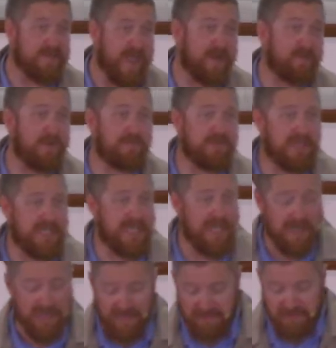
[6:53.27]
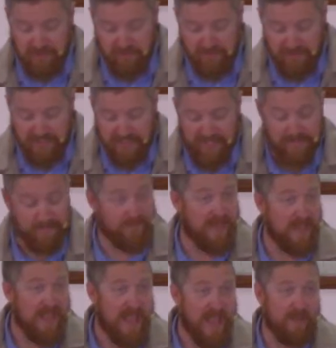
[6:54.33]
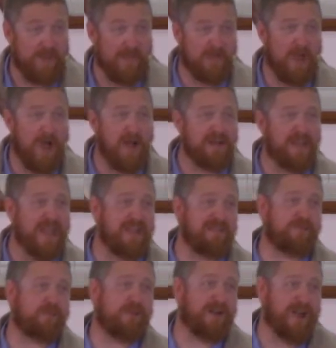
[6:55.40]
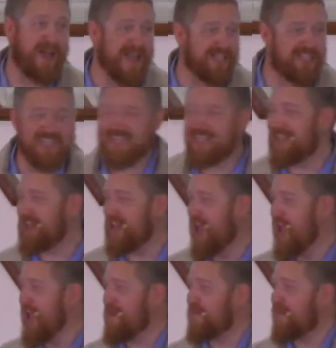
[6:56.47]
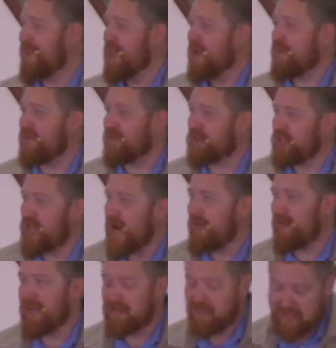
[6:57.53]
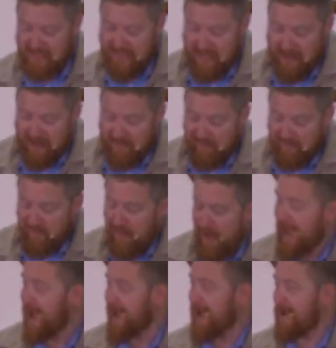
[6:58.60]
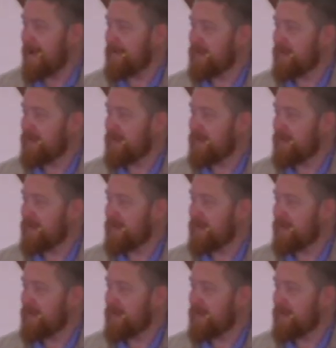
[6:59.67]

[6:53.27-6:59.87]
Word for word: and with the king in Jerusalem. And when God came for Elijah, he came with chariots of fire.